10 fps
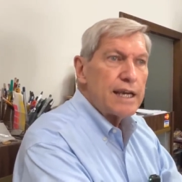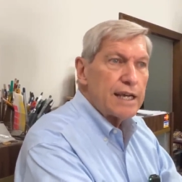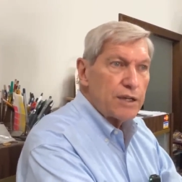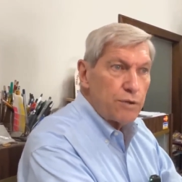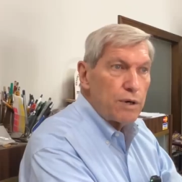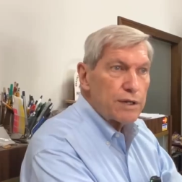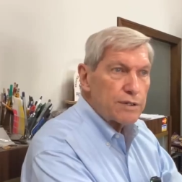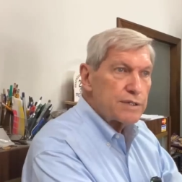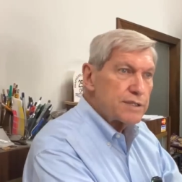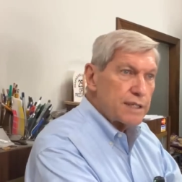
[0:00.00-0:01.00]
a
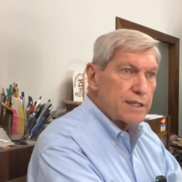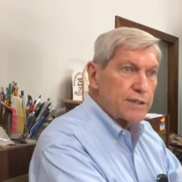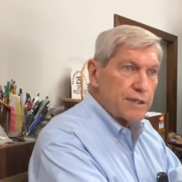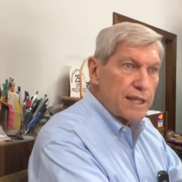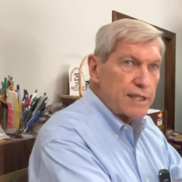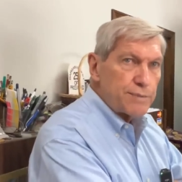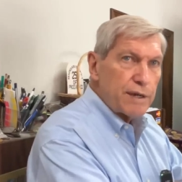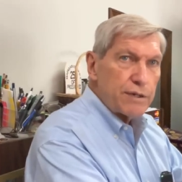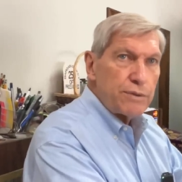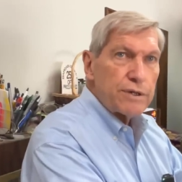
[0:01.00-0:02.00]
quarter and saying that's
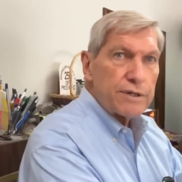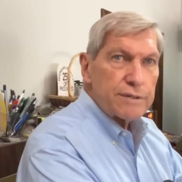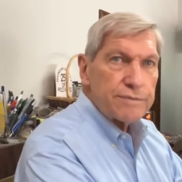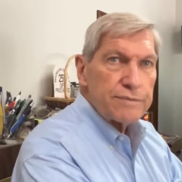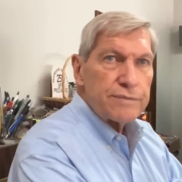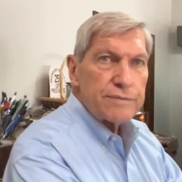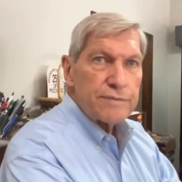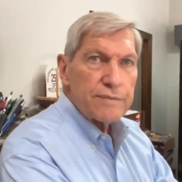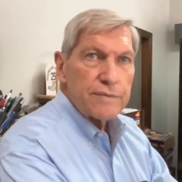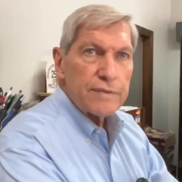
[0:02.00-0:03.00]
my quarter. Right, and you've
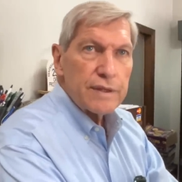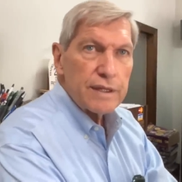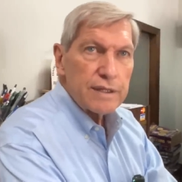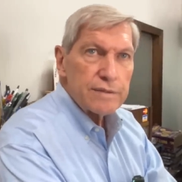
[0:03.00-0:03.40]
run into this.